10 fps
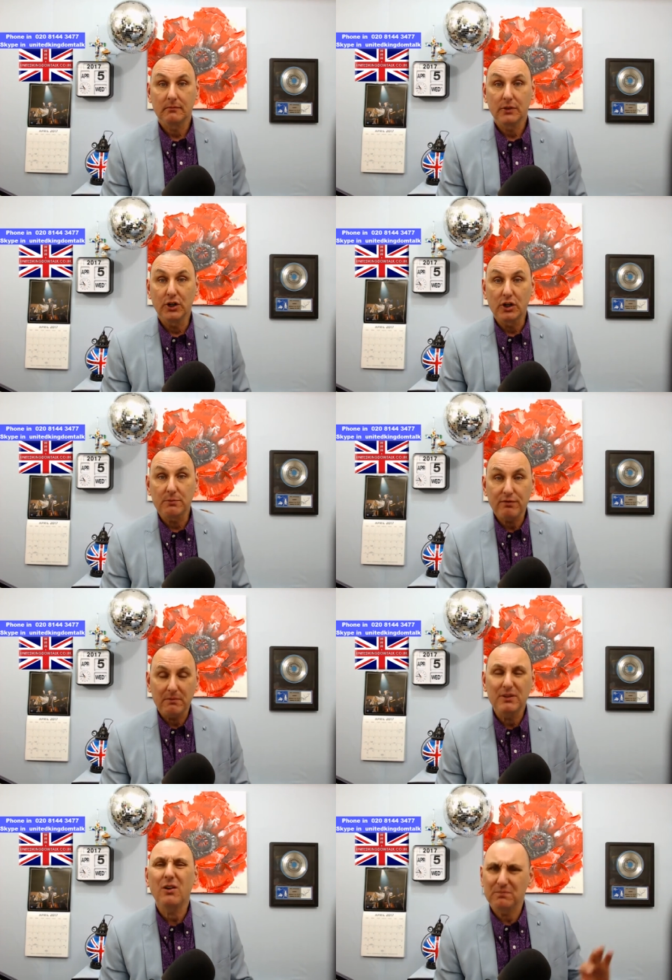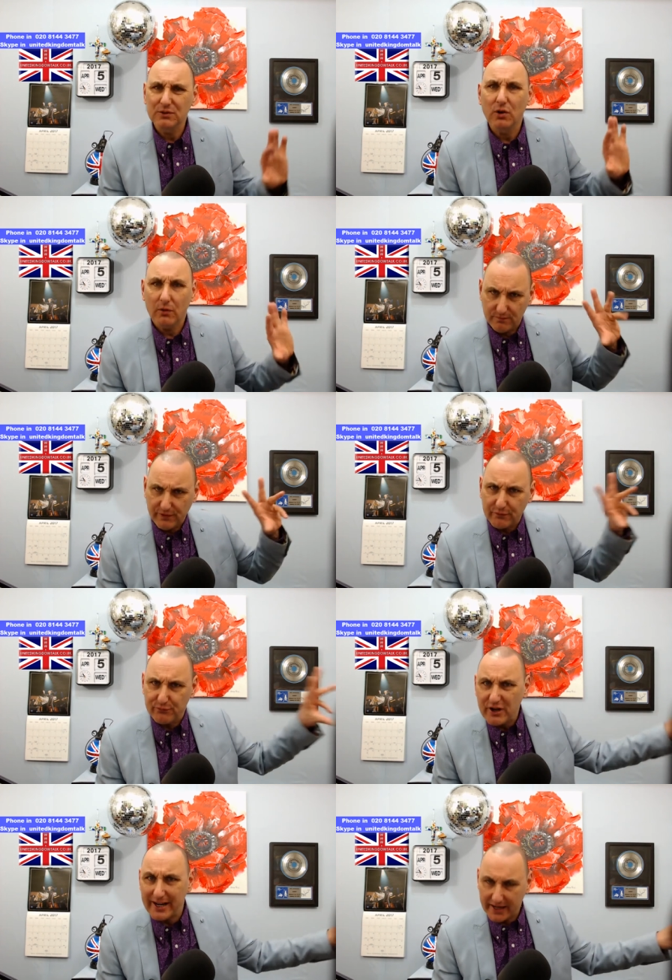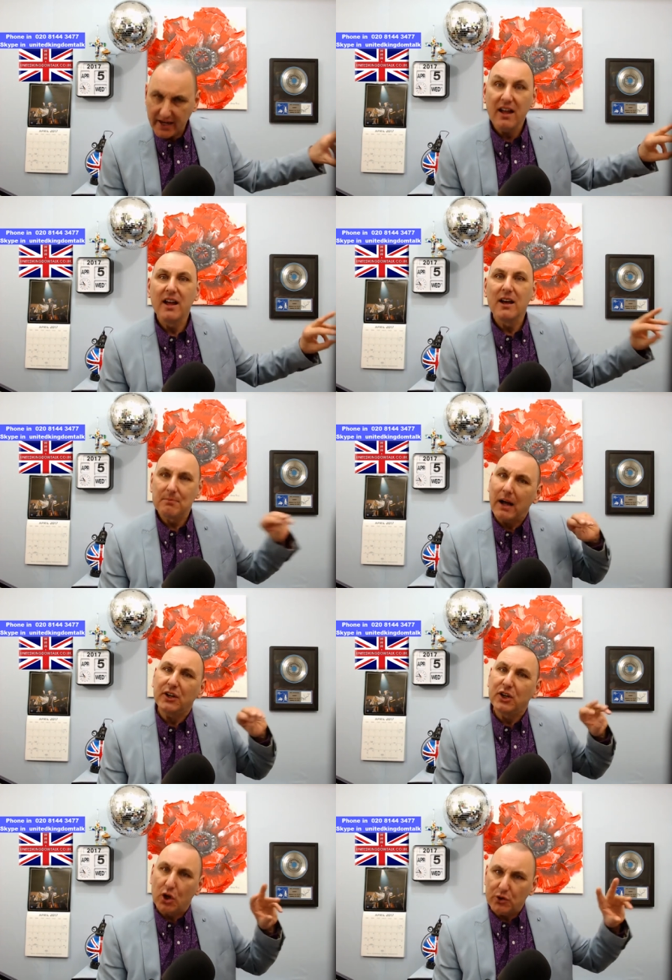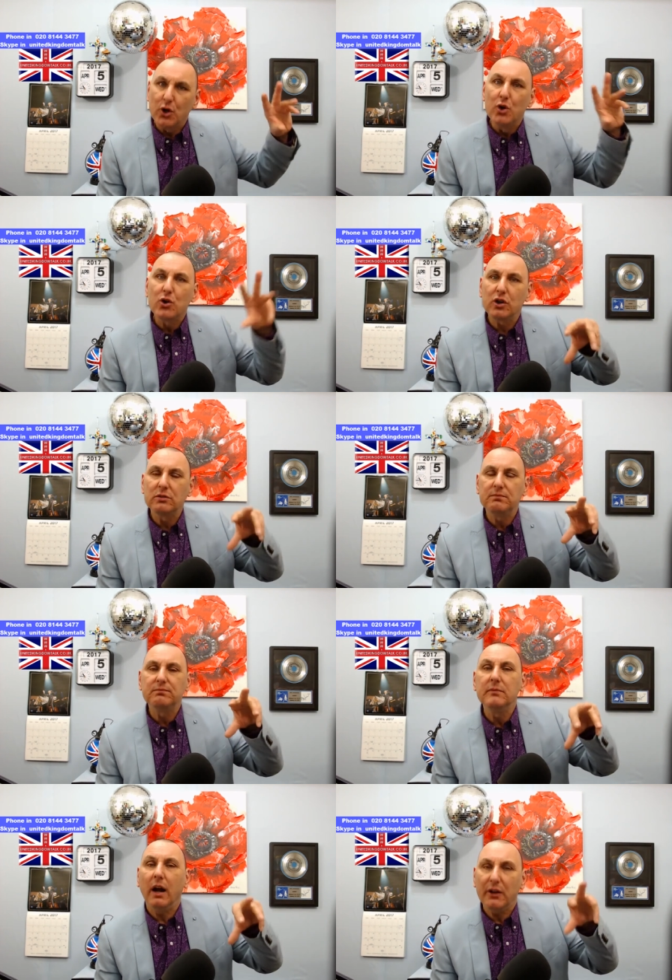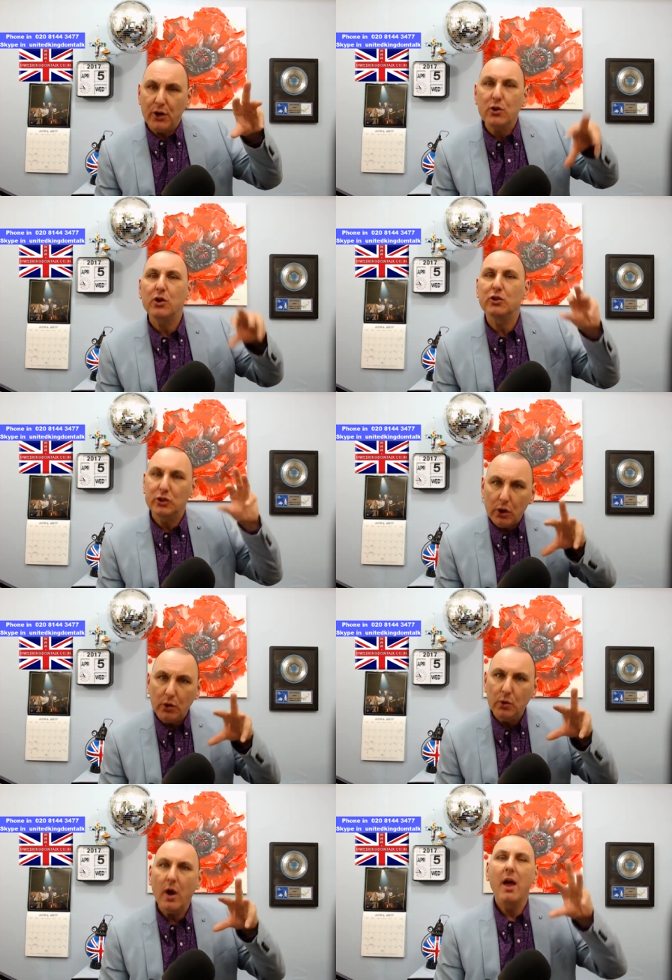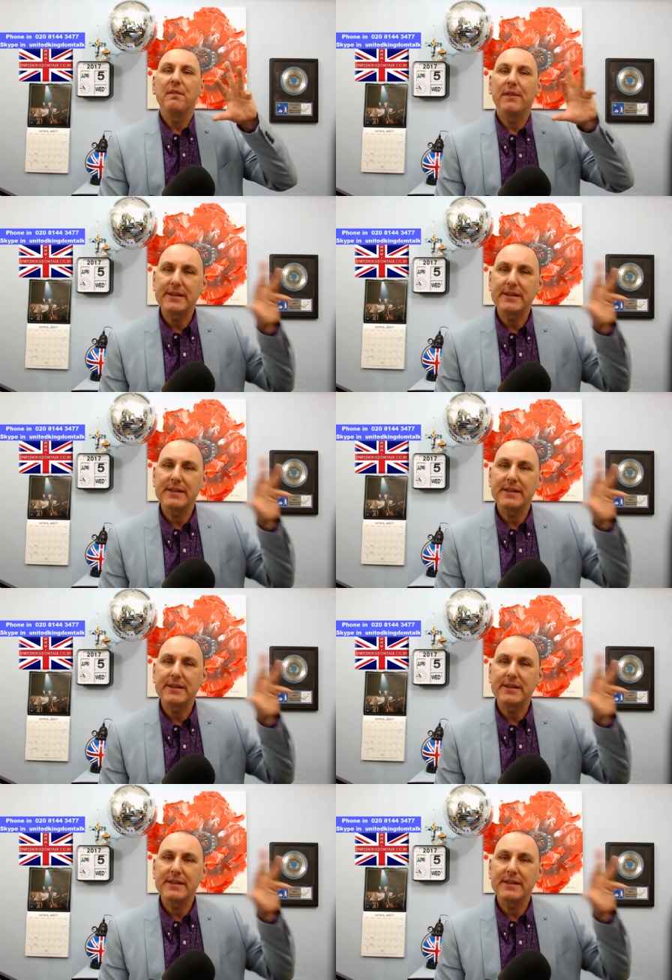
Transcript: You could not not for free, but you you could you could do the